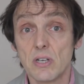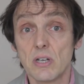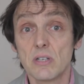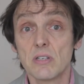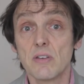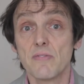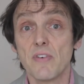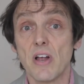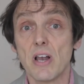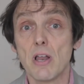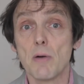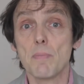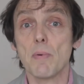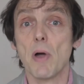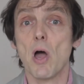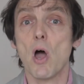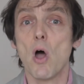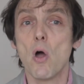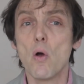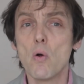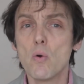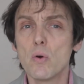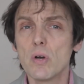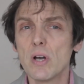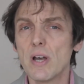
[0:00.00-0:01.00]
can develop
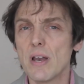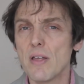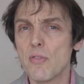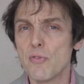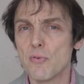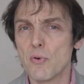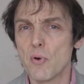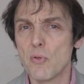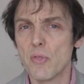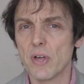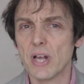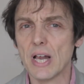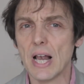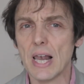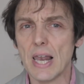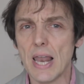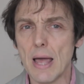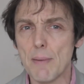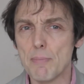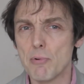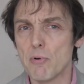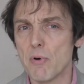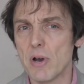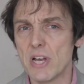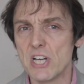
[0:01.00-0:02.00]
only through the
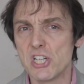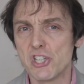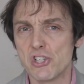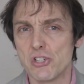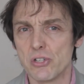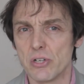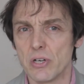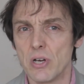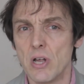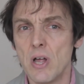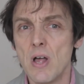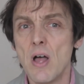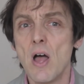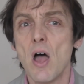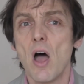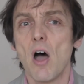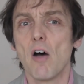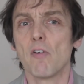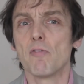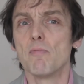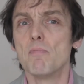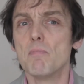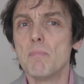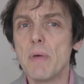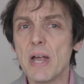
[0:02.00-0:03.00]
collaboration
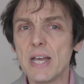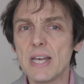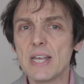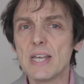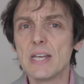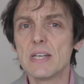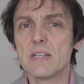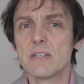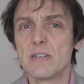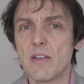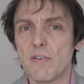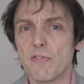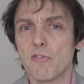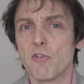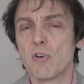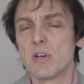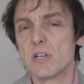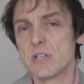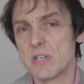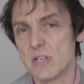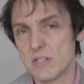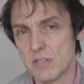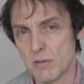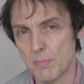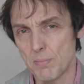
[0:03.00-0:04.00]
of many different
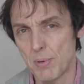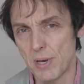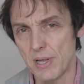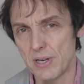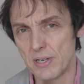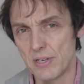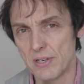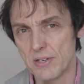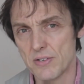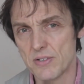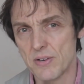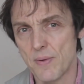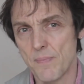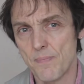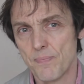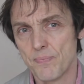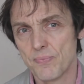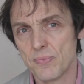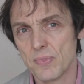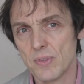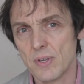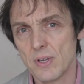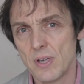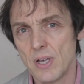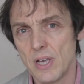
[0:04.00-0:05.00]
disciplines.
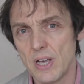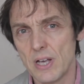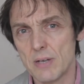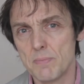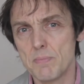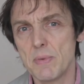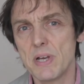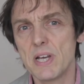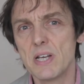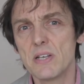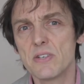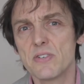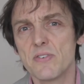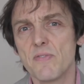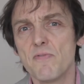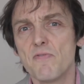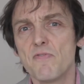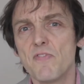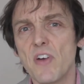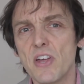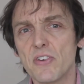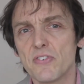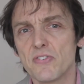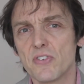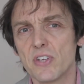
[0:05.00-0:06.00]
It means
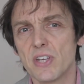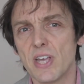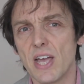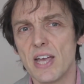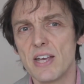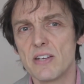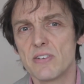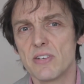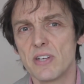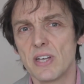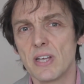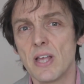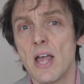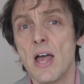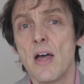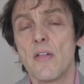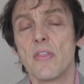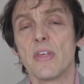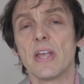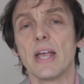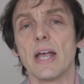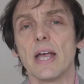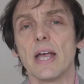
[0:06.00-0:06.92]
investigating the